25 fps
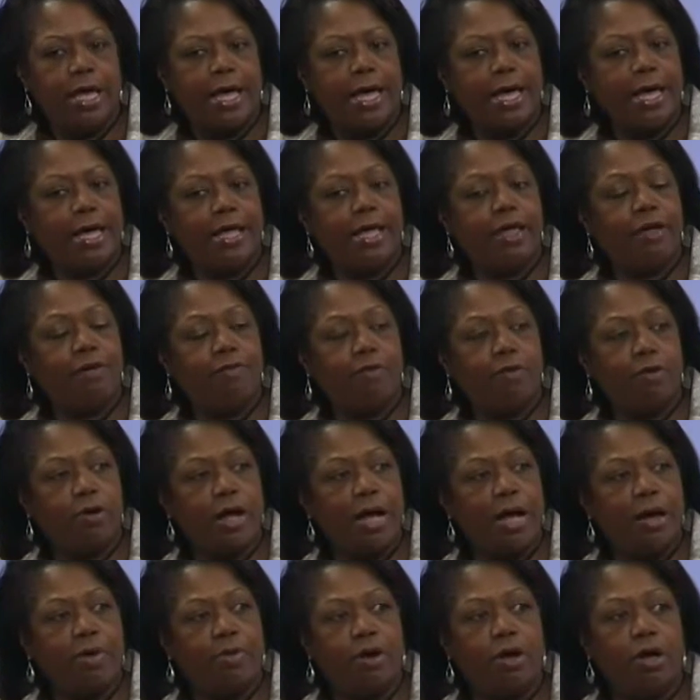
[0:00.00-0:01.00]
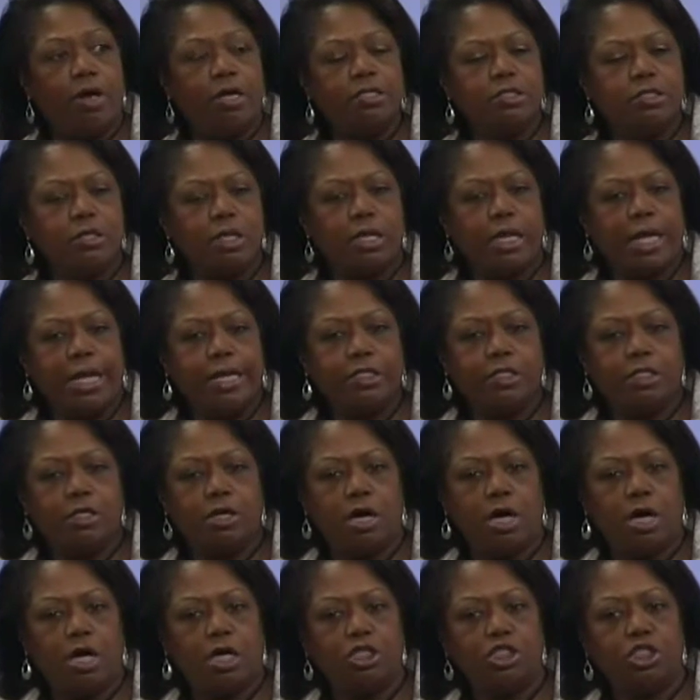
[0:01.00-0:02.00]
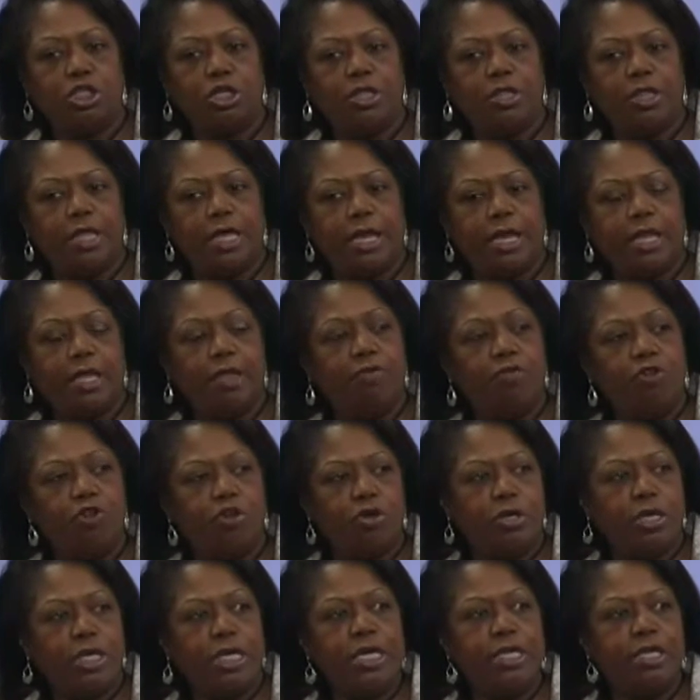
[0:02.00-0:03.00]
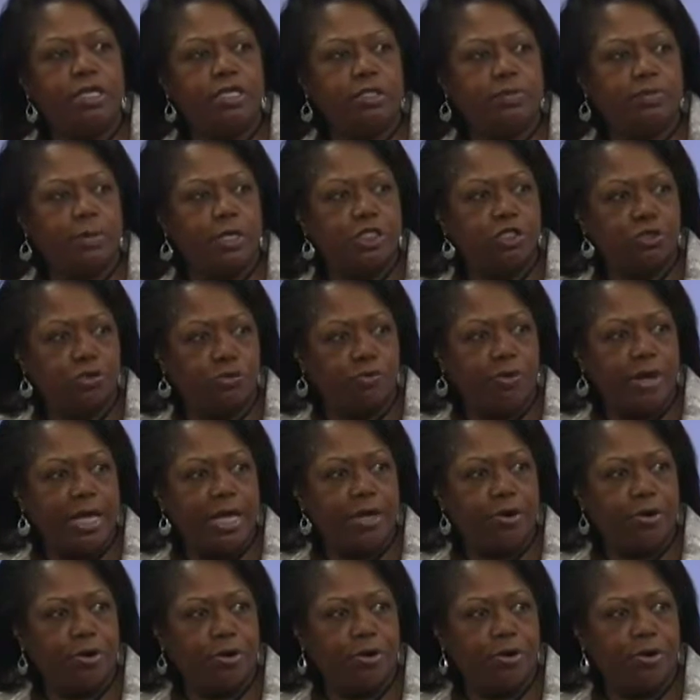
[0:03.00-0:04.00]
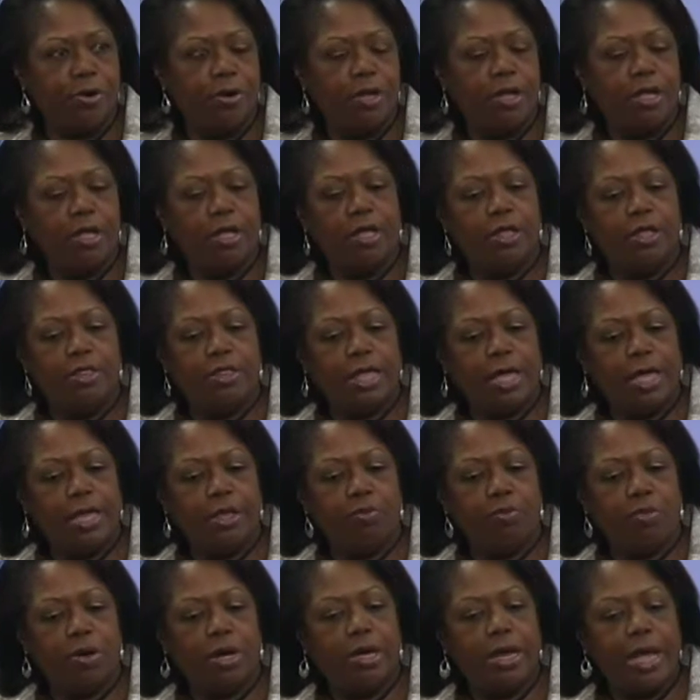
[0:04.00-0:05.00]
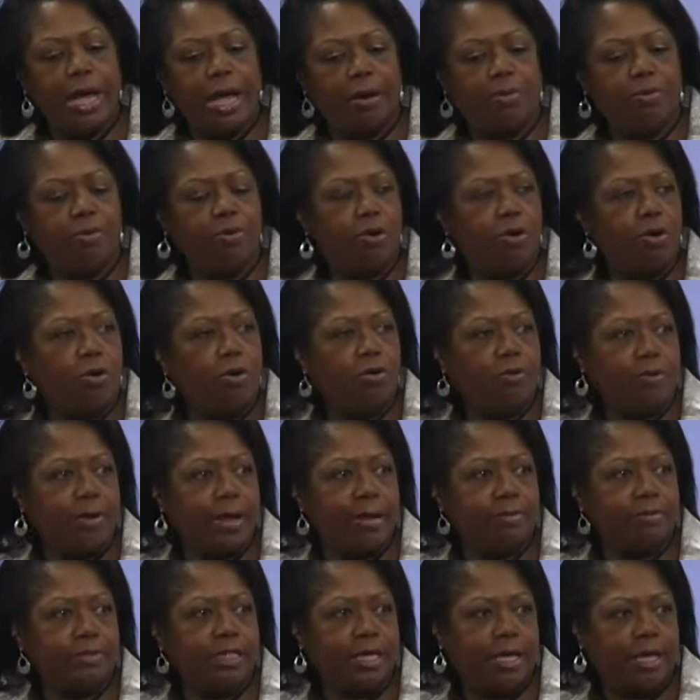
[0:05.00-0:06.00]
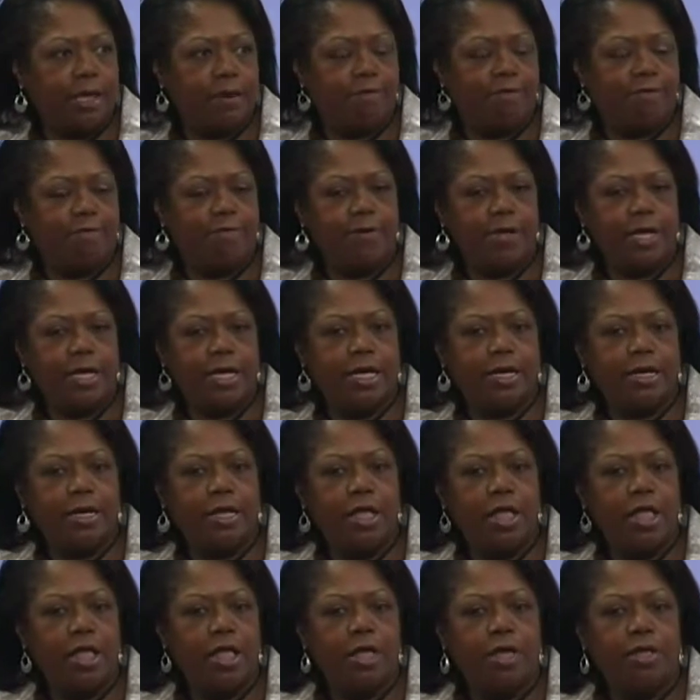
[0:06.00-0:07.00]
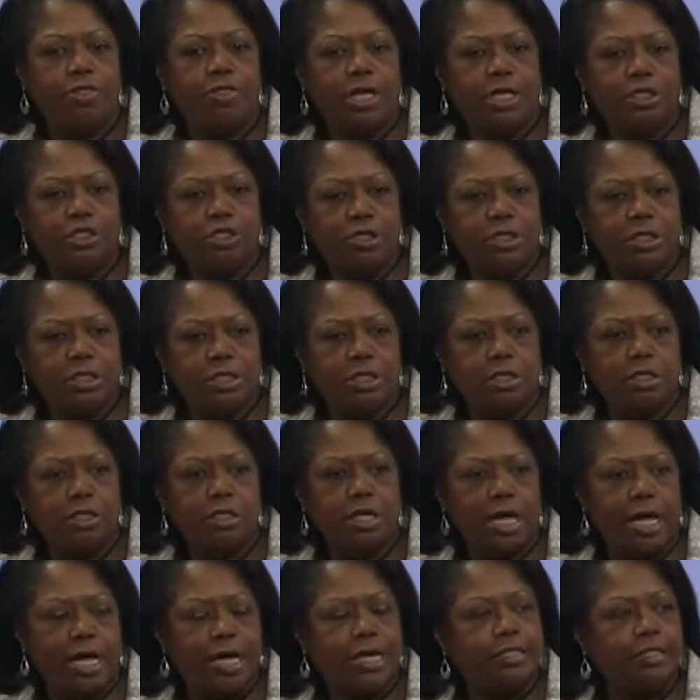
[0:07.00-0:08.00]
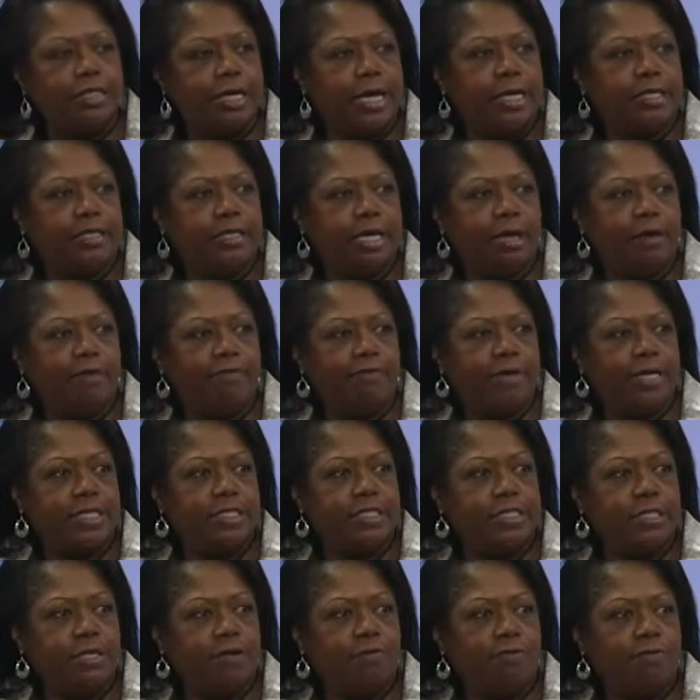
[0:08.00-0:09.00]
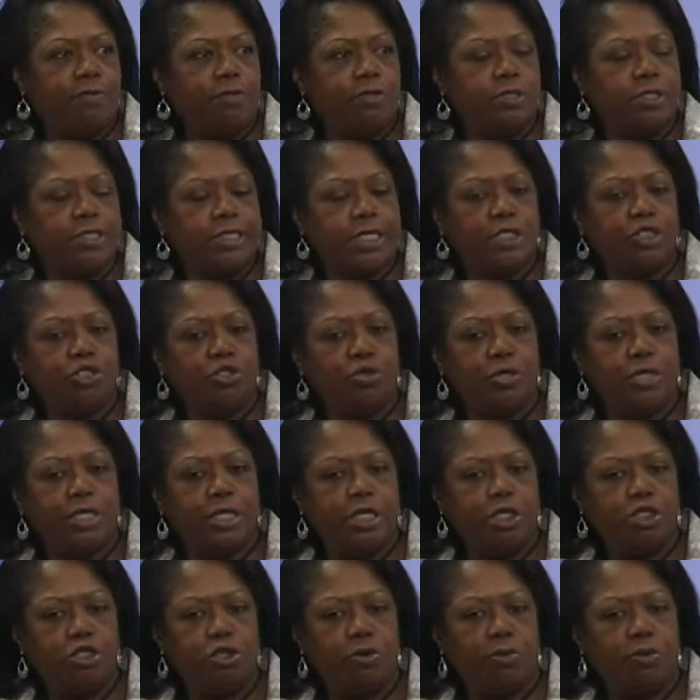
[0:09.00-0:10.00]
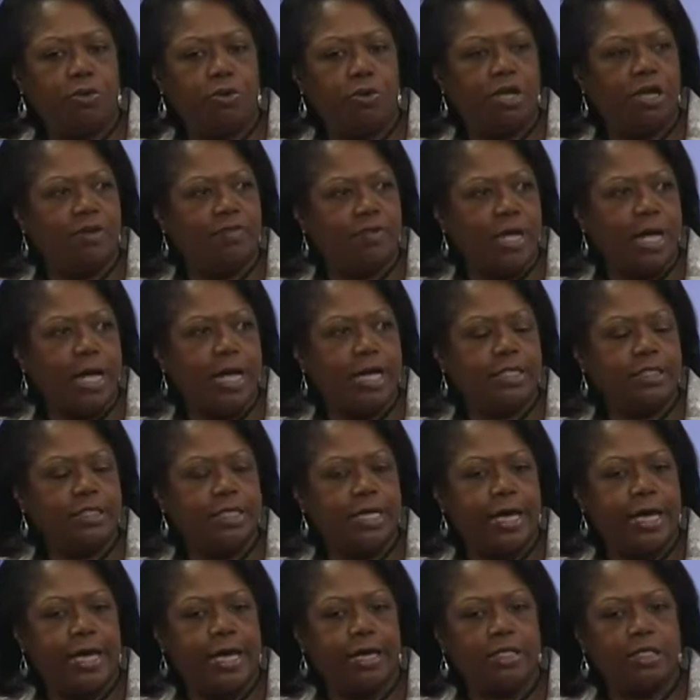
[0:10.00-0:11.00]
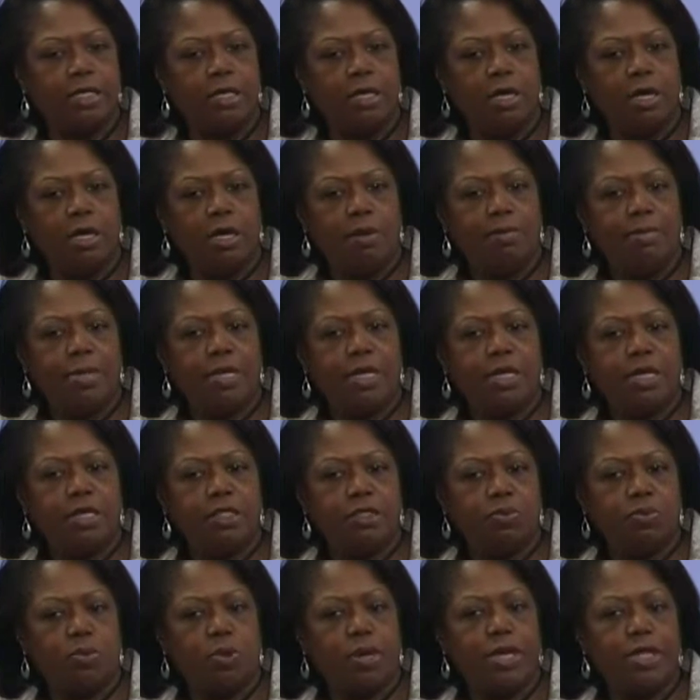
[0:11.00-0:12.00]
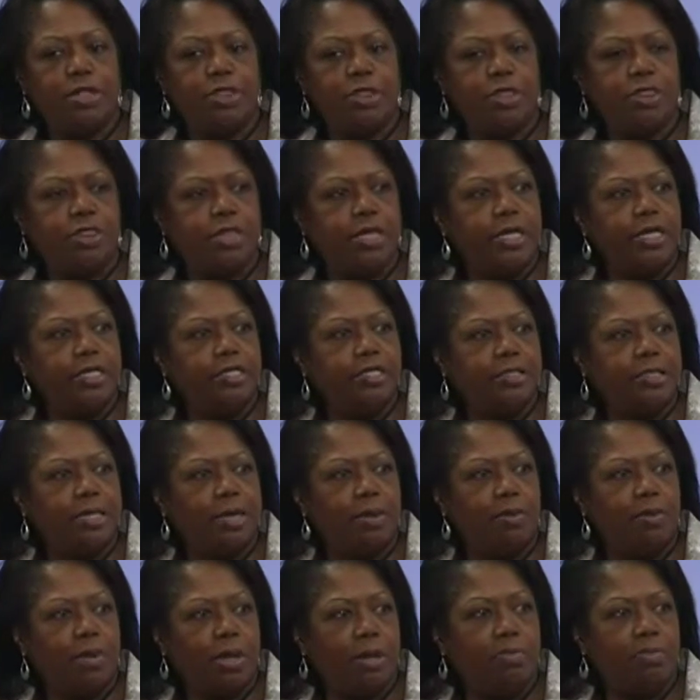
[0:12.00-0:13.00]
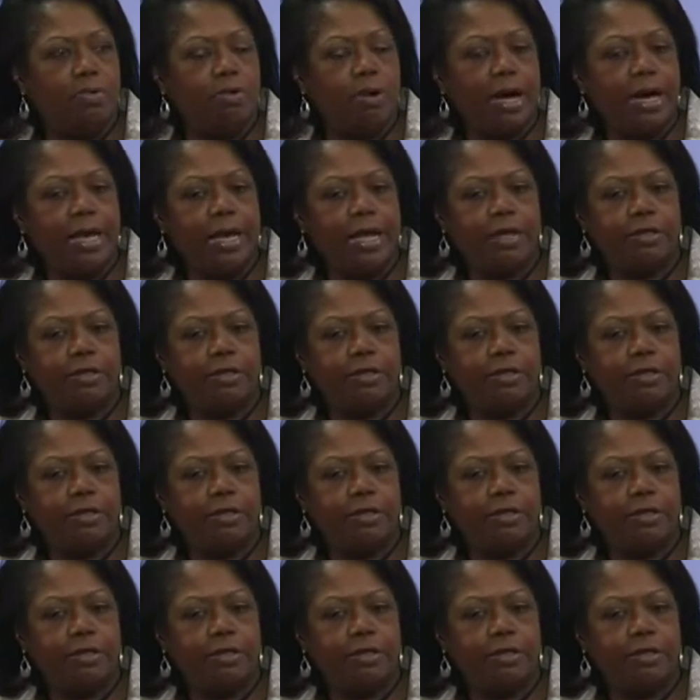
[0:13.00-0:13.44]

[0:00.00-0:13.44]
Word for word: However, I would also like to caution that if your need is much greater than what our programs can fund, that you still contact FSC first as your initial point of contact, because one of the things that we pride